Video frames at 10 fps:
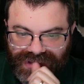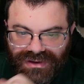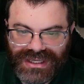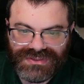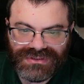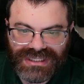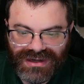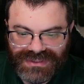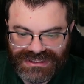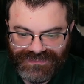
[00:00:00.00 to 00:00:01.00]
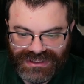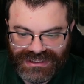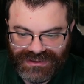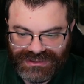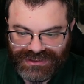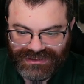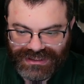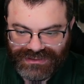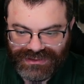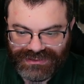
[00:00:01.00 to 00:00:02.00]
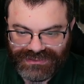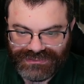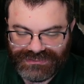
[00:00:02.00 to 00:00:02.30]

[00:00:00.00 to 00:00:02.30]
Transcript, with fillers: Okay, so it's got to be something down here, I think.